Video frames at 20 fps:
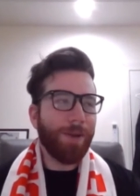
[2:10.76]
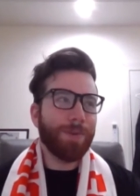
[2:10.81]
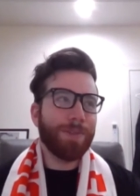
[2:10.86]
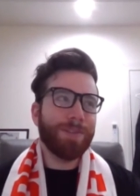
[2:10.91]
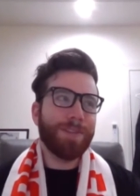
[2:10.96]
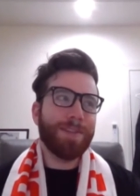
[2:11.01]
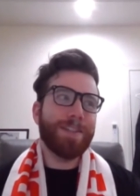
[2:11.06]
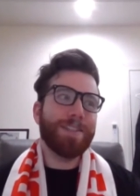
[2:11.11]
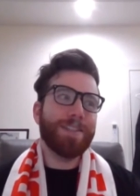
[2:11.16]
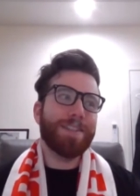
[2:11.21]

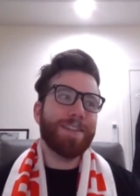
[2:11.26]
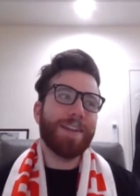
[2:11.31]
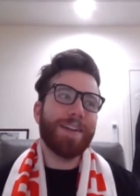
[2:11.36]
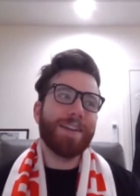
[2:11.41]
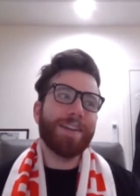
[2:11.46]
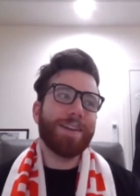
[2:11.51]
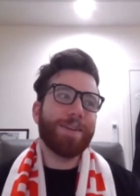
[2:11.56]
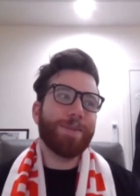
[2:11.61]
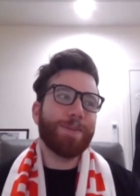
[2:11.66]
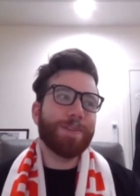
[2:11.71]

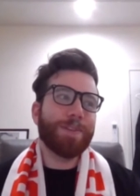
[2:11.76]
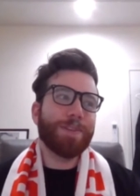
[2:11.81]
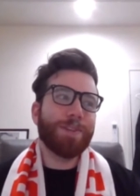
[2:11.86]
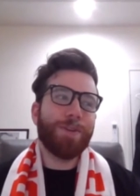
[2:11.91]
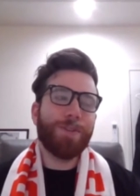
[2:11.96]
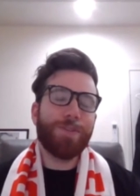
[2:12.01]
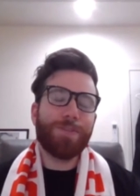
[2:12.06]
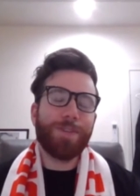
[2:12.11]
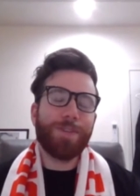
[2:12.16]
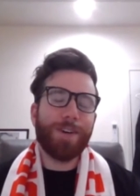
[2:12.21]
insane. It was
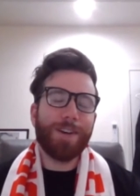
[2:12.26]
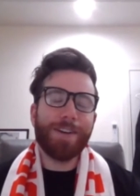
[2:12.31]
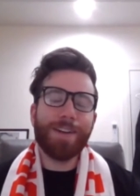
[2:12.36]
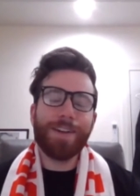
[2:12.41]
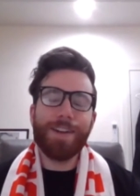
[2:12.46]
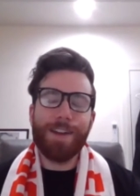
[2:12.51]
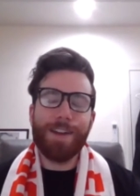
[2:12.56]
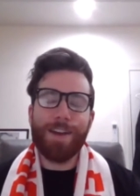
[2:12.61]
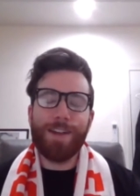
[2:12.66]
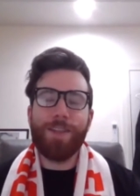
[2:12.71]
so
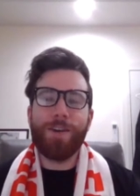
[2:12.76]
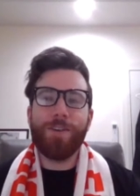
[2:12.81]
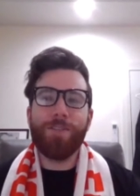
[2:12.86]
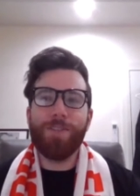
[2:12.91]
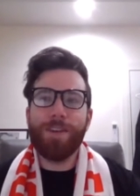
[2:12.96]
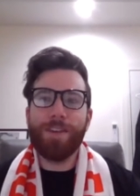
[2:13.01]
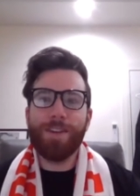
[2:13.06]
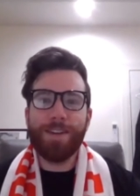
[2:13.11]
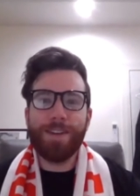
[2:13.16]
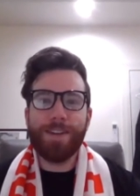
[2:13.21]
fun. I
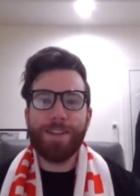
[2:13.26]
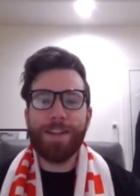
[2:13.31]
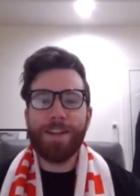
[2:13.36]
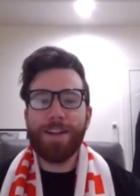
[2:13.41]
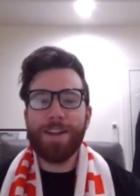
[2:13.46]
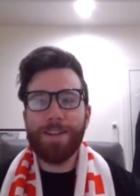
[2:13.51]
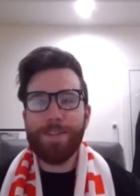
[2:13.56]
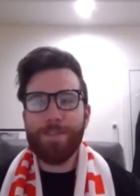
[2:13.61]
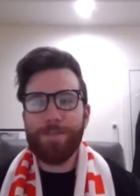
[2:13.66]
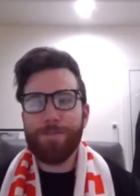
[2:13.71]
loved it. And
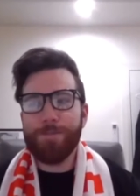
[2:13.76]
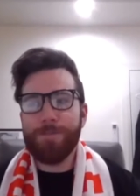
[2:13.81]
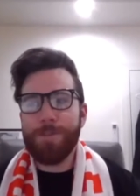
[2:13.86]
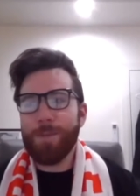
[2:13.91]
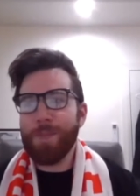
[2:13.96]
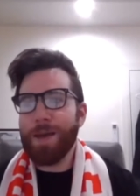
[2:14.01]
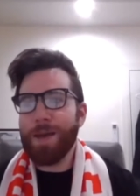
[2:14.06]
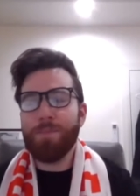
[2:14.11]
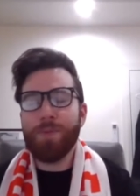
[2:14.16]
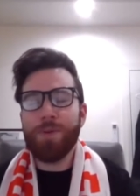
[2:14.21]
then
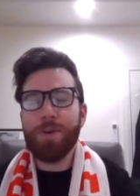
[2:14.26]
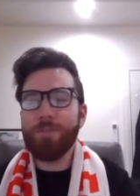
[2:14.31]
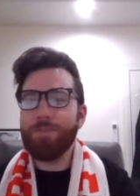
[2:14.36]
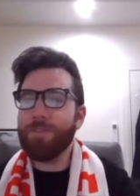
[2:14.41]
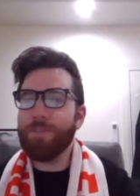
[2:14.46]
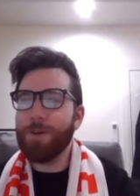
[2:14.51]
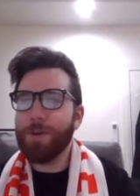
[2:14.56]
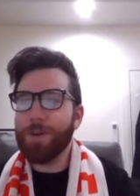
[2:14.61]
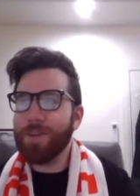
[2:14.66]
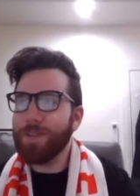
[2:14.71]
from that
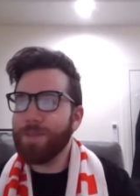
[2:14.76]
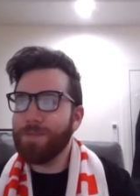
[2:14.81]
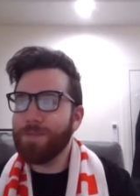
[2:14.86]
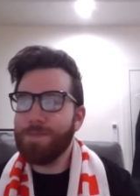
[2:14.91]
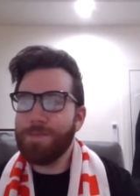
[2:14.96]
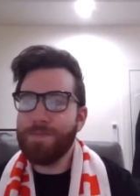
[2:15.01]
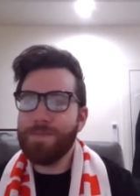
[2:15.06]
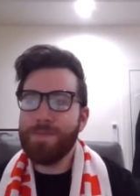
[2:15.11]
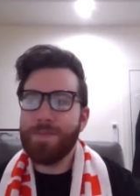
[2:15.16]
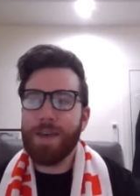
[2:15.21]
point
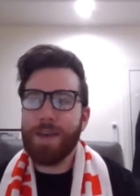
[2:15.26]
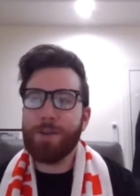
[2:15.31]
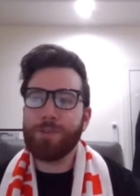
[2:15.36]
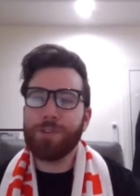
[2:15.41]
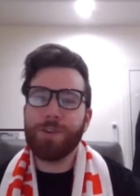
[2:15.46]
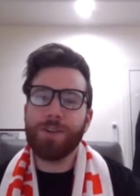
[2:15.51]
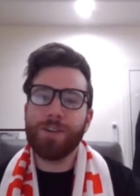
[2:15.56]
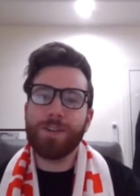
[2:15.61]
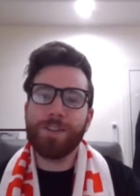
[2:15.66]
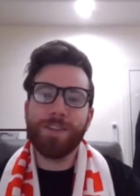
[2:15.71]
forward, I
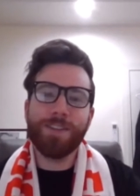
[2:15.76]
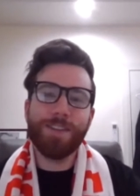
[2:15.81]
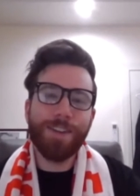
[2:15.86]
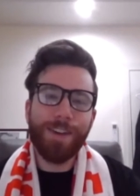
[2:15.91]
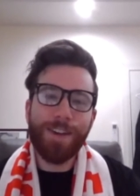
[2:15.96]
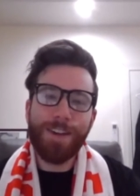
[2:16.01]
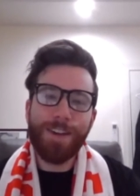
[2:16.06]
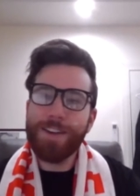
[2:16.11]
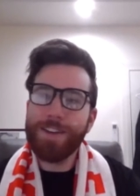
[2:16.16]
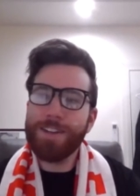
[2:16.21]
was hooked.
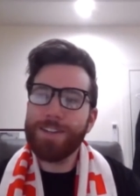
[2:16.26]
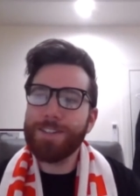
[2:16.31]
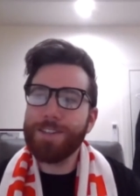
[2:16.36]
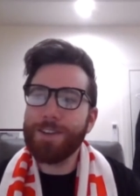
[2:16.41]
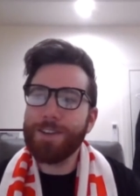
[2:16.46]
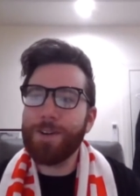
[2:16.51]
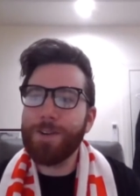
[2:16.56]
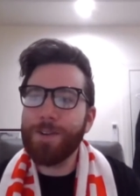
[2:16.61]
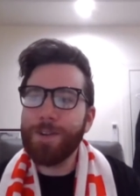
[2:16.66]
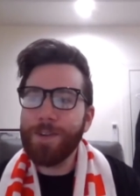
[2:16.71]

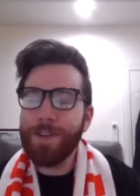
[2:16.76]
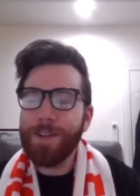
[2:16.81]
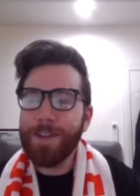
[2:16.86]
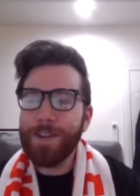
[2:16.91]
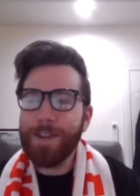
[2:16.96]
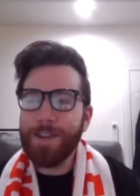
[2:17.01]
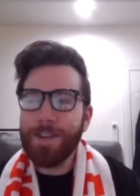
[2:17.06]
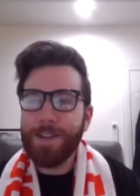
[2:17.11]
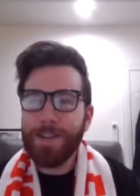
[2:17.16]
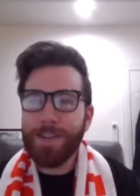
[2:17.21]
So
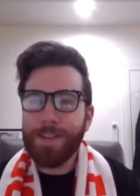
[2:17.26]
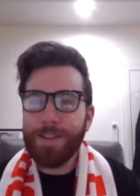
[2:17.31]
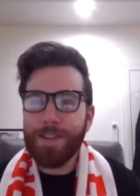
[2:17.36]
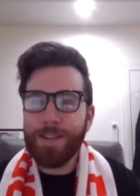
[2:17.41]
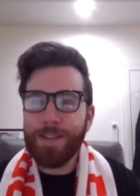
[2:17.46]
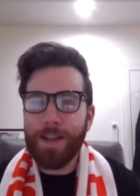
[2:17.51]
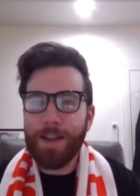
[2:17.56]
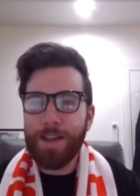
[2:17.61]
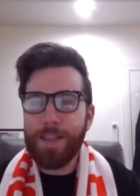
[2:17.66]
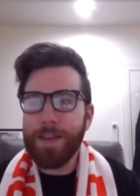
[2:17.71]

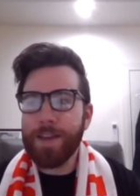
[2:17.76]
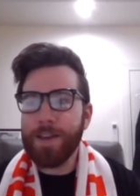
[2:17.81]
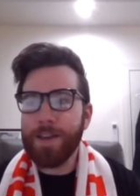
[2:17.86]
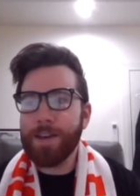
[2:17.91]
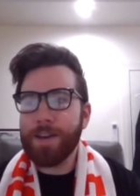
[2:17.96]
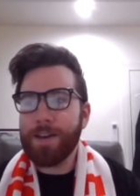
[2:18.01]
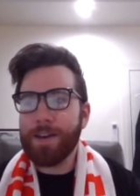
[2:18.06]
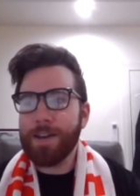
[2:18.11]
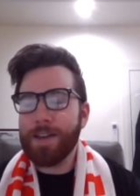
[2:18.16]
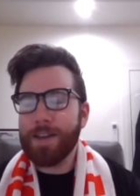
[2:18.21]
I
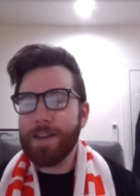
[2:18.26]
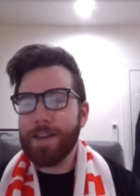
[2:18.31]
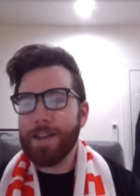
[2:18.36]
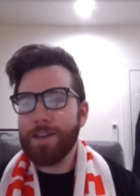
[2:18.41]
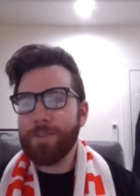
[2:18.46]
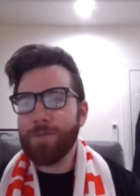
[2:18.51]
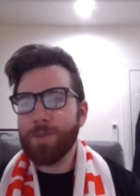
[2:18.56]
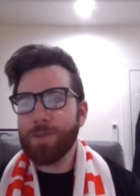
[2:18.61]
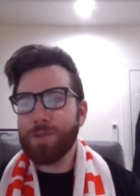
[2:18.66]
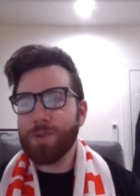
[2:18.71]
think
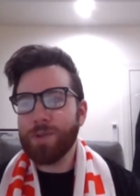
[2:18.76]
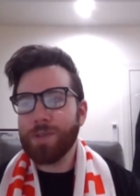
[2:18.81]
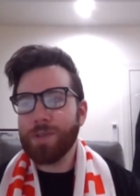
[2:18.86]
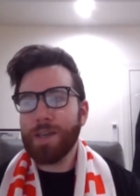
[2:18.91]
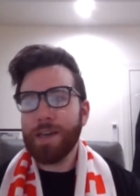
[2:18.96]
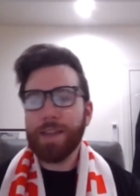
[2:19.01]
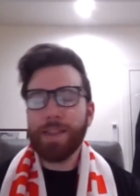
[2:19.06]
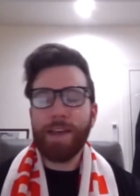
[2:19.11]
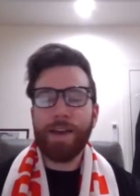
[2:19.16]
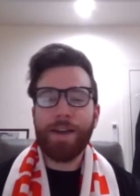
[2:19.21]
getting
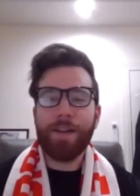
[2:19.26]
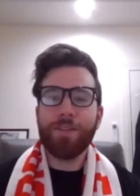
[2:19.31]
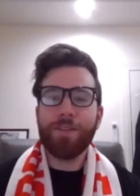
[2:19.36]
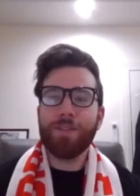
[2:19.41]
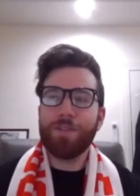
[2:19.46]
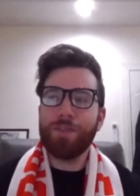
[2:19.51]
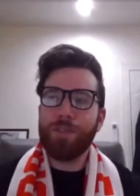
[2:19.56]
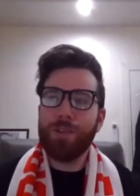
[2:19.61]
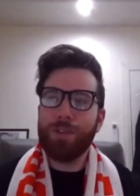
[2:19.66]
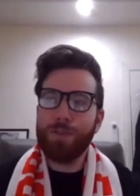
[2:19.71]
results like that
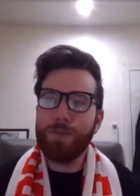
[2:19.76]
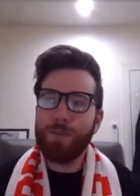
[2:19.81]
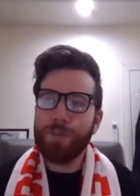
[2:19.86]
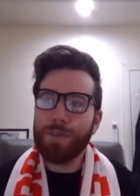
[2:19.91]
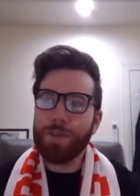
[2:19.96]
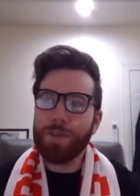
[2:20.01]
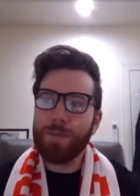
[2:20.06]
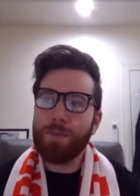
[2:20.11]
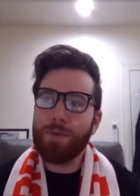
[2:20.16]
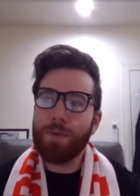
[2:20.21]
is
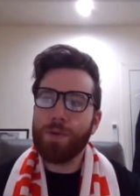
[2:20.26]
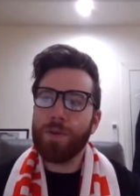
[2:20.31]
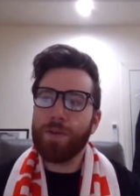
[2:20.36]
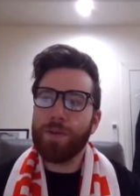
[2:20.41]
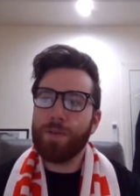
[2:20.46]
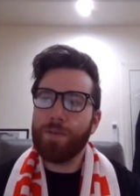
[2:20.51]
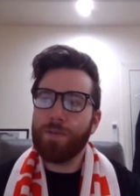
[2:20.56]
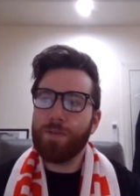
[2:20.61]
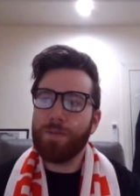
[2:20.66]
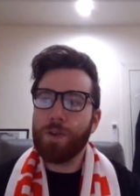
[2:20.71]
hugely
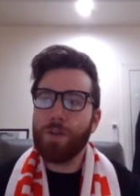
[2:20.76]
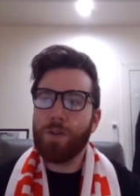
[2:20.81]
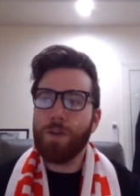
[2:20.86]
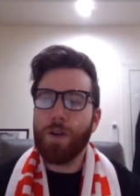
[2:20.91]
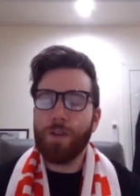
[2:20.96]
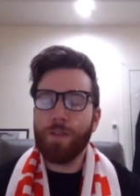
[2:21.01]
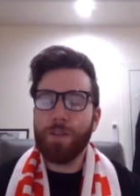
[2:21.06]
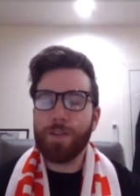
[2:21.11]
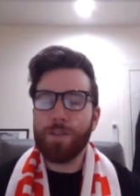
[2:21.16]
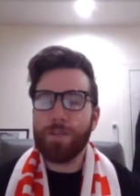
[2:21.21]
important,
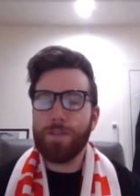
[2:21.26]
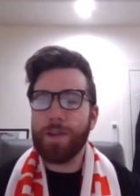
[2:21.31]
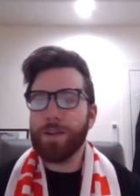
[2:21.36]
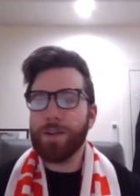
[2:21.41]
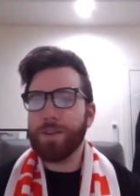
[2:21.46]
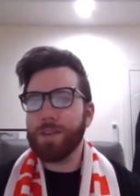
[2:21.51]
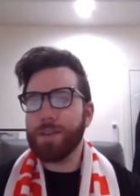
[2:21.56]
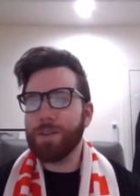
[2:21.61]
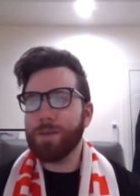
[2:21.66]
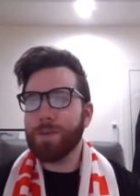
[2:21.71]
regardless of
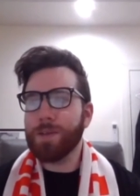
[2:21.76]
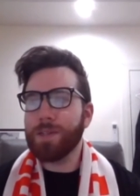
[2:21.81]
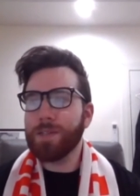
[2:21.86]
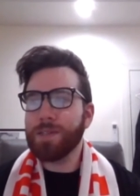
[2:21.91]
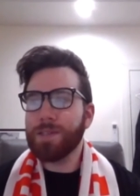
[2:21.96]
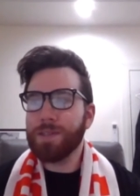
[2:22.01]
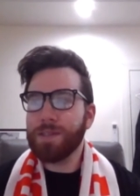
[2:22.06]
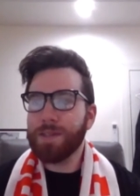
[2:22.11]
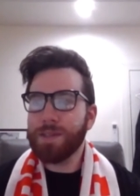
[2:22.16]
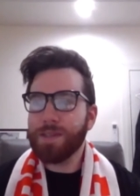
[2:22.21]
how clean it
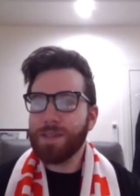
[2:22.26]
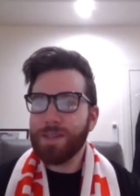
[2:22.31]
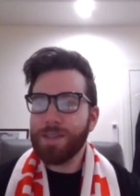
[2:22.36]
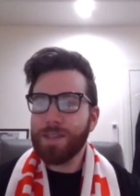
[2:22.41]
was.